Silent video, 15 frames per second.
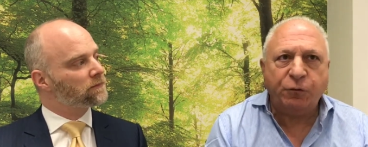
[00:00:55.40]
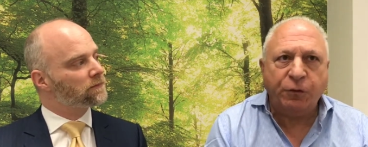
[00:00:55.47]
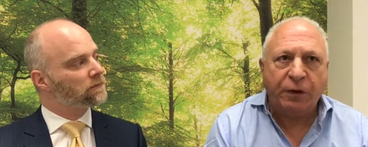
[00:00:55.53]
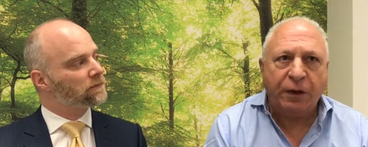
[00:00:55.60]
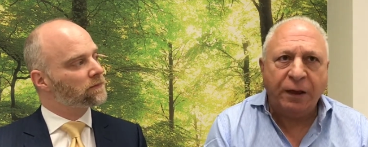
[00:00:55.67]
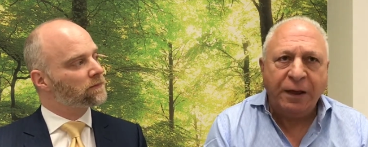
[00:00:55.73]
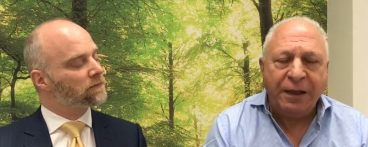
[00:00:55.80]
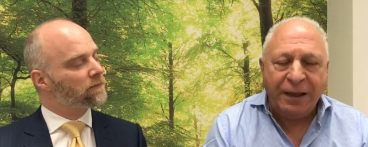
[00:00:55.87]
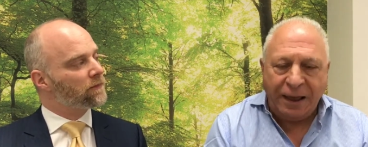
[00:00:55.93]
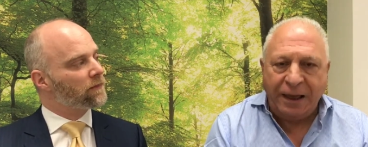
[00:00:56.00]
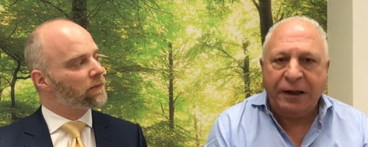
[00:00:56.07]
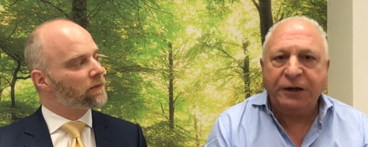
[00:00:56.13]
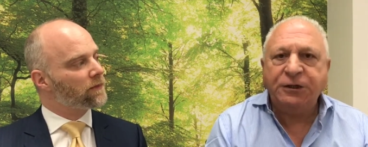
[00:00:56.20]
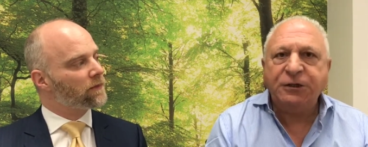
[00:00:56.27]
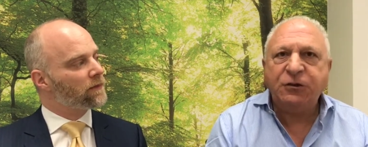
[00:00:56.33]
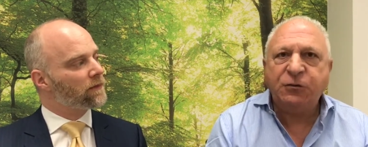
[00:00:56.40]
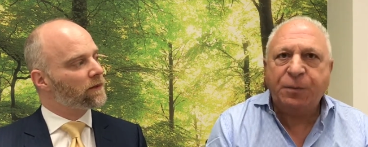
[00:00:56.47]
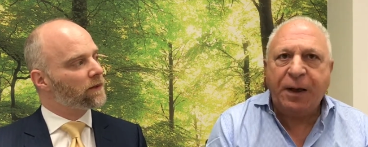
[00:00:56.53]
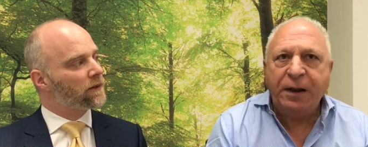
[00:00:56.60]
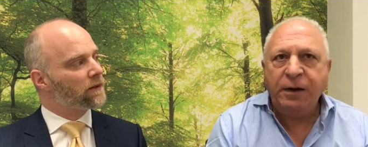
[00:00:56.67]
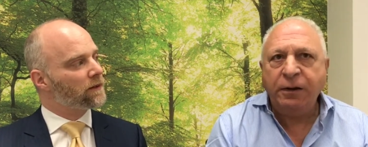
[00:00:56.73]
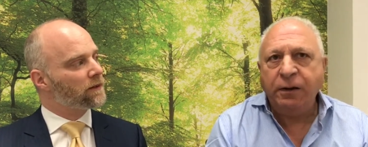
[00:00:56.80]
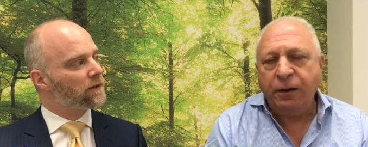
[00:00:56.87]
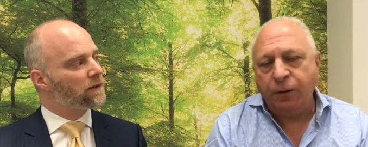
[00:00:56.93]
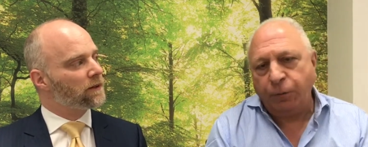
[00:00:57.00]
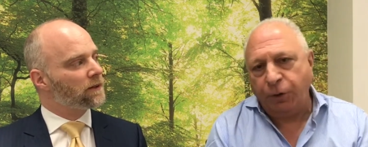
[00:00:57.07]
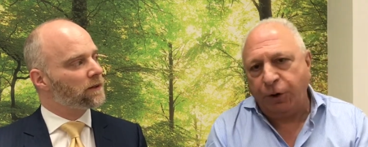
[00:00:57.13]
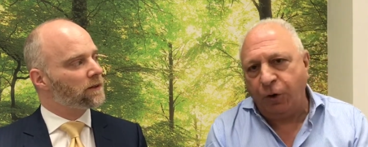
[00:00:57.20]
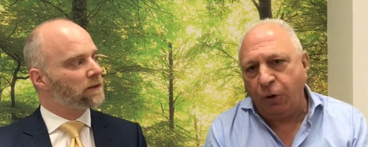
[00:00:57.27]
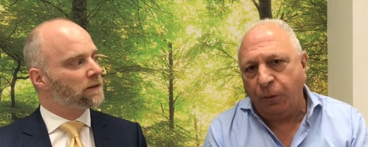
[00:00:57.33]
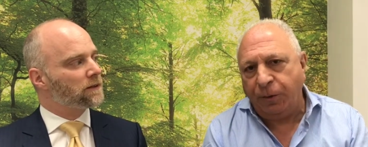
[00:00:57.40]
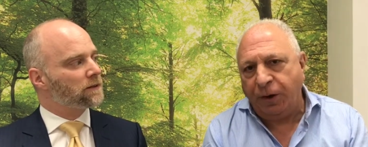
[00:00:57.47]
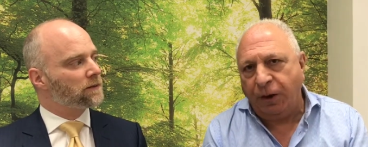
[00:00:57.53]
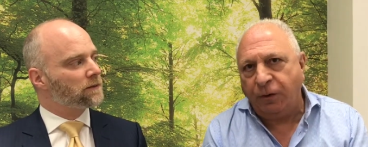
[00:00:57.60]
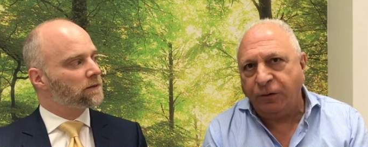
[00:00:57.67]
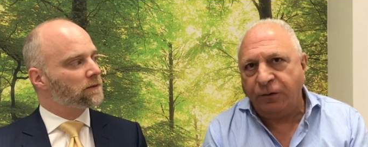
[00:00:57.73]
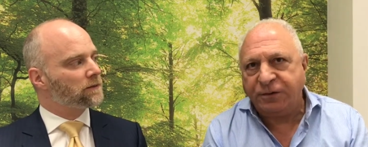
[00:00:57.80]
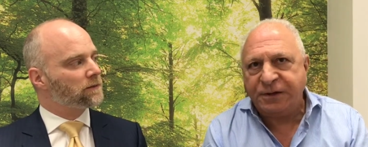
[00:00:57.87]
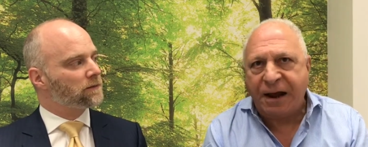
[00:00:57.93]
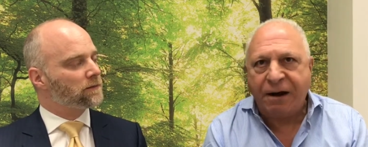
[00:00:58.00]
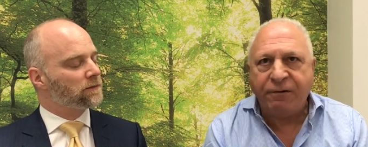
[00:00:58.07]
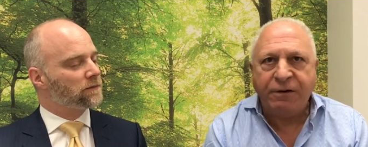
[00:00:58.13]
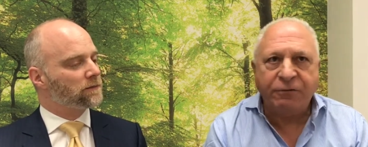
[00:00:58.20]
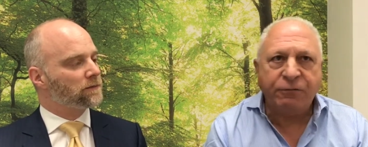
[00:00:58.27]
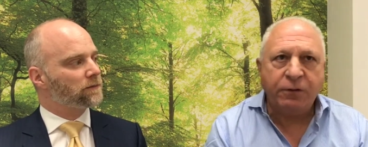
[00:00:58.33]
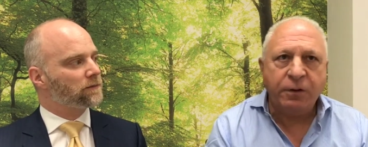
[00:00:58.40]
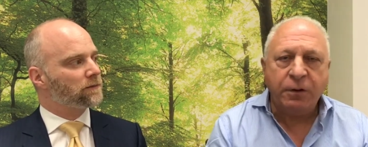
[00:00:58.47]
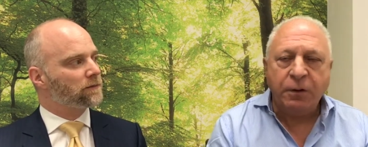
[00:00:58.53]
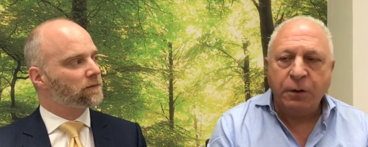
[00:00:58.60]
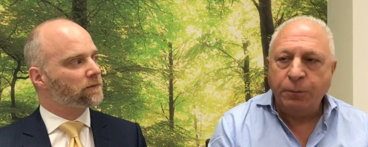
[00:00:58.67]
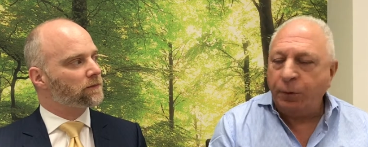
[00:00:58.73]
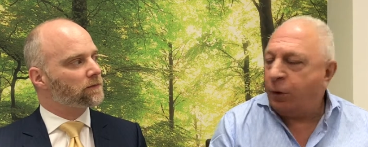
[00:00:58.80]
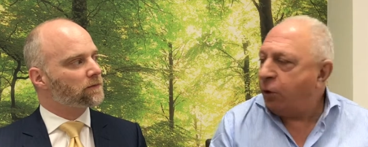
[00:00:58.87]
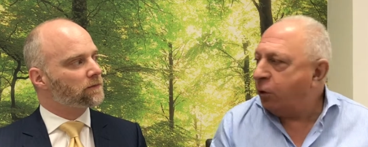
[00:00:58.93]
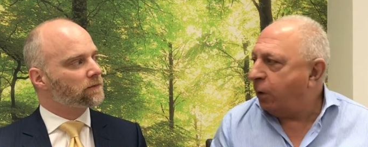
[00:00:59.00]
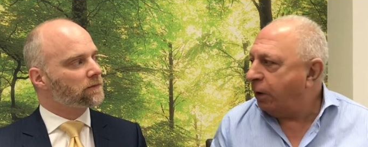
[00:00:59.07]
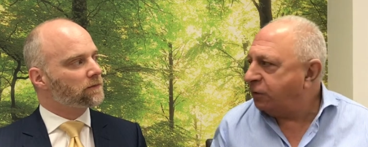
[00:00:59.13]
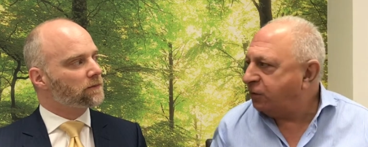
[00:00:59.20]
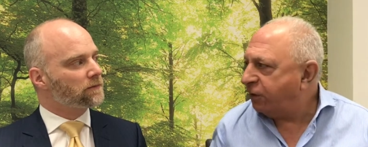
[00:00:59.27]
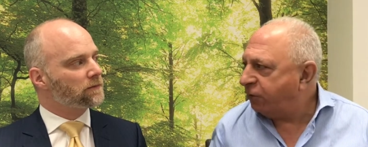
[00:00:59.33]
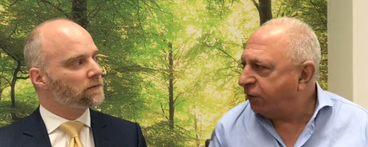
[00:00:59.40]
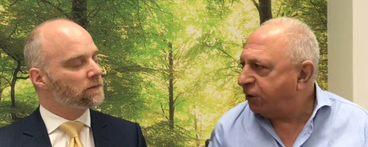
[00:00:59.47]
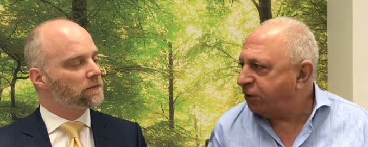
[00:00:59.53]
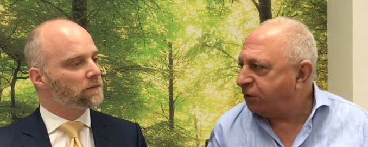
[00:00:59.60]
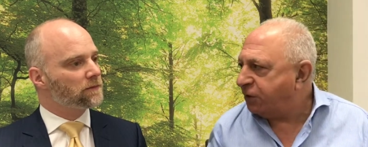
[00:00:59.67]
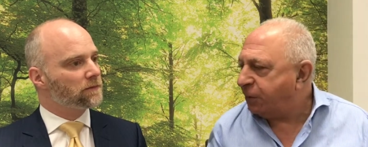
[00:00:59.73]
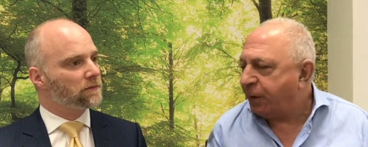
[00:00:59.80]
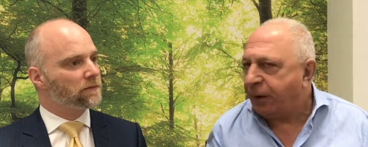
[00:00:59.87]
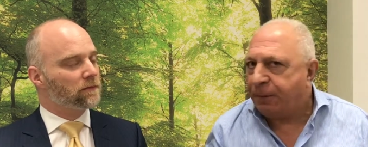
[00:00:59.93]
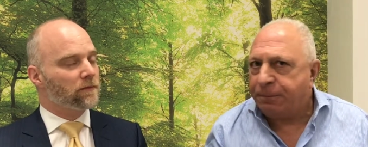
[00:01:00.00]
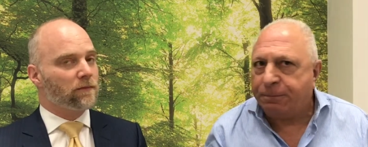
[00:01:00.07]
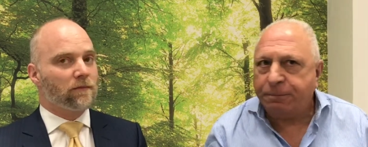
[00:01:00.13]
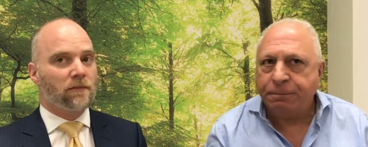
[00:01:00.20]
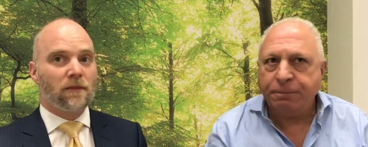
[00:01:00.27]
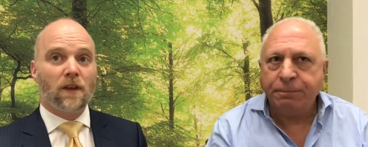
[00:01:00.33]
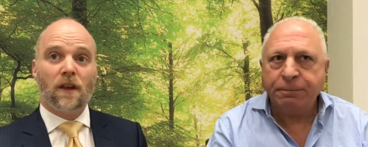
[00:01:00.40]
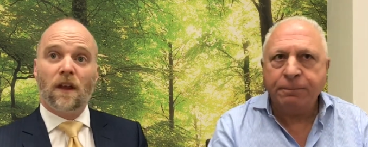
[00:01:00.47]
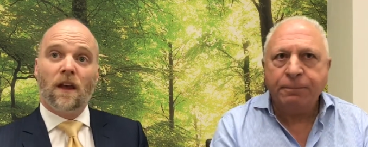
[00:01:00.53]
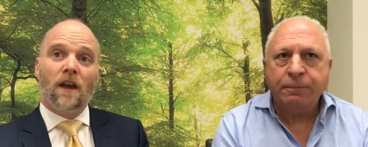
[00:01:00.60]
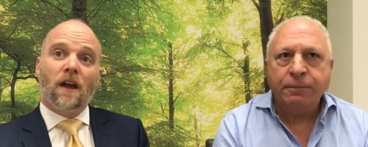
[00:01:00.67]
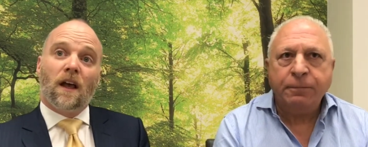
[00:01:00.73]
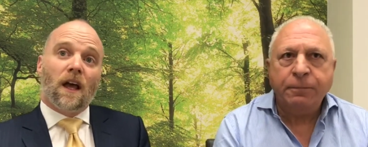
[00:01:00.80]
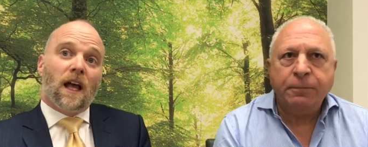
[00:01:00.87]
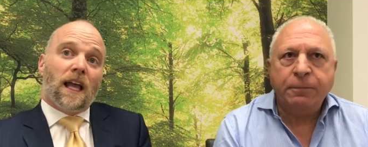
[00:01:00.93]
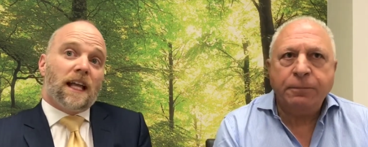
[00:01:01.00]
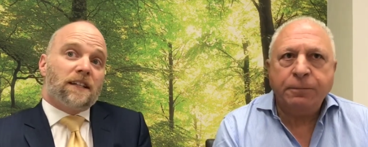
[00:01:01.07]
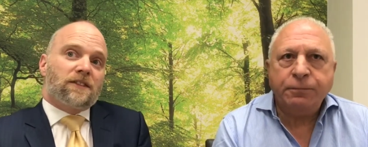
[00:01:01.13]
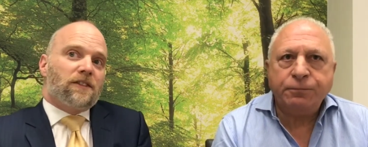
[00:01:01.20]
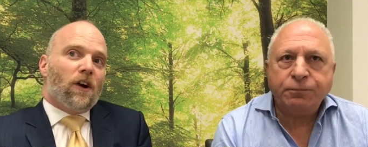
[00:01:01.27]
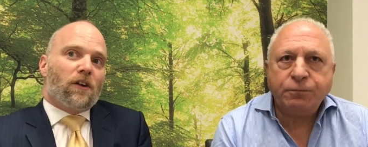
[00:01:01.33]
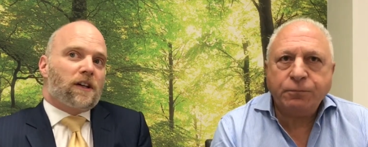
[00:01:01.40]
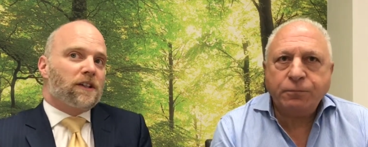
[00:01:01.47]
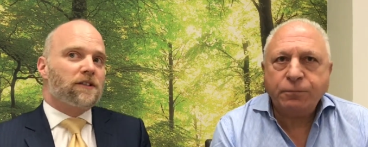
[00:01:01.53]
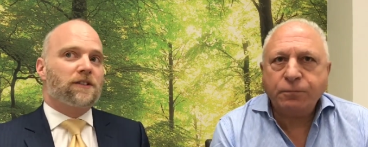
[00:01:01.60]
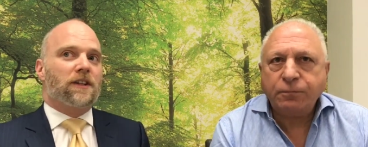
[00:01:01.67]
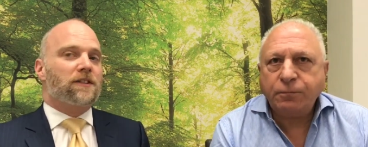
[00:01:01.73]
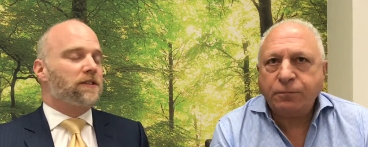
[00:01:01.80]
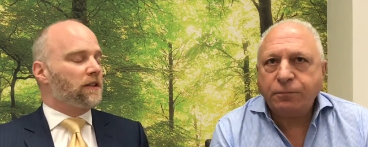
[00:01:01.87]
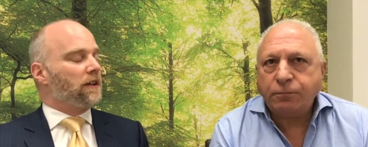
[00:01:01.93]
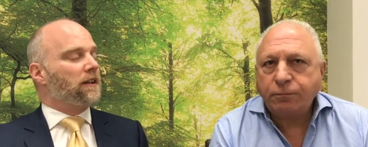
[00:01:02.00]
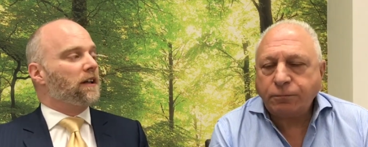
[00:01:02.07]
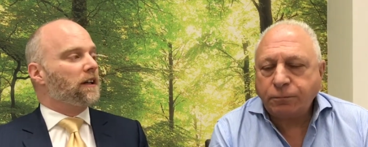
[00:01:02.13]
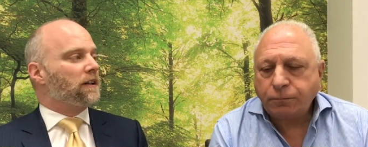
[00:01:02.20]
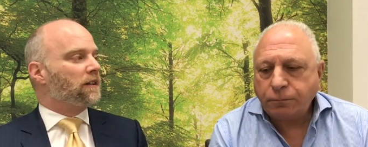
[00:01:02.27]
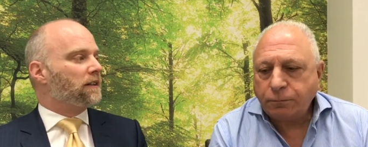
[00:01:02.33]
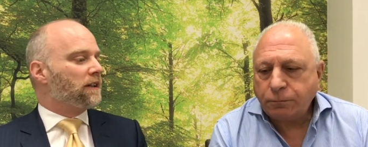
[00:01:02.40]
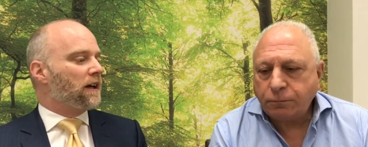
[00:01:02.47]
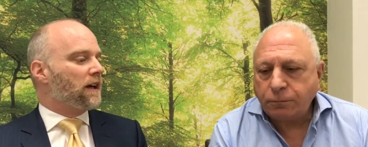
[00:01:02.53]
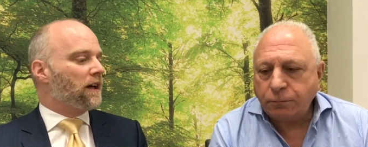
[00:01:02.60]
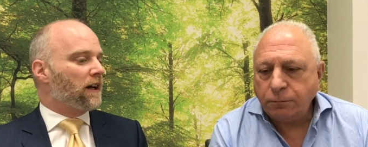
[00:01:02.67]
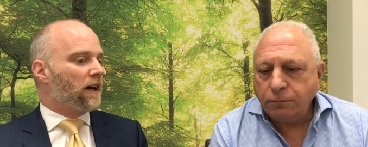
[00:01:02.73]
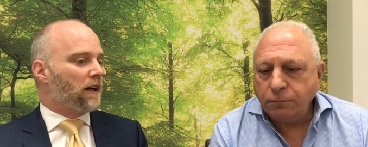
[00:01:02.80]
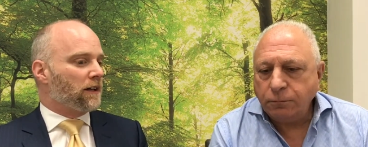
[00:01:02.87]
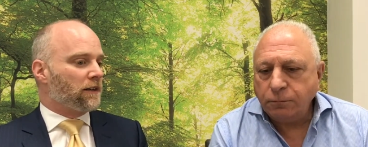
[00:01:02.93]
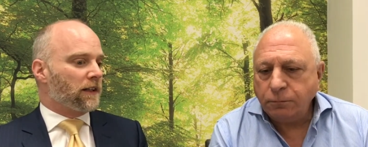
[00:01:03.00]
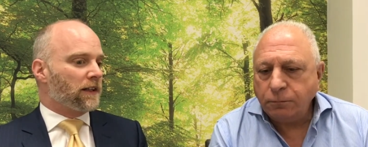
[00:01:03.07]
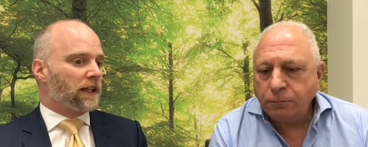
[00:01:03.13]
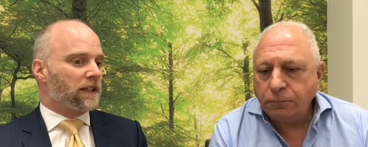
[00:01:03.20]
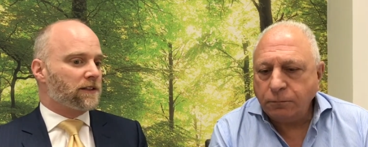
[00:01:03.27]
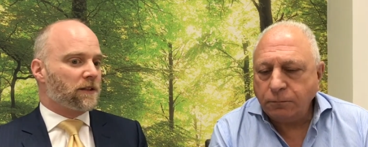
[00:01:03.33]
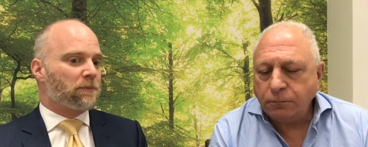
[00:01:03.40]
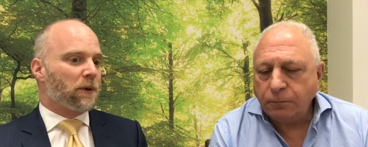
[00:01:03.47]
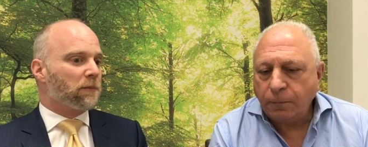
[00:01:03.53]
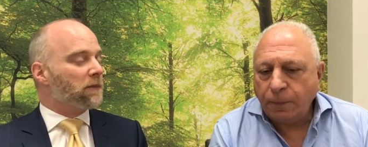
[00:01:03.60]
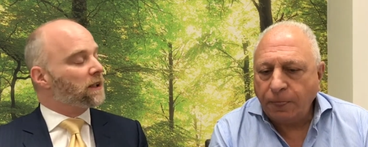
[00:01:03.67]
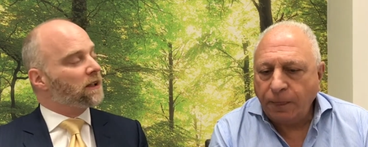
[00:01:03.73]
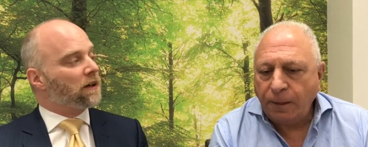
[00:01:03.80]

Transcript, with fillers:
Speaker 1: for energy spend, procurement and the tariff, but who owns the efficiency bit?
Speaker 2: It's not consistent, and uh, I think that's the problem. You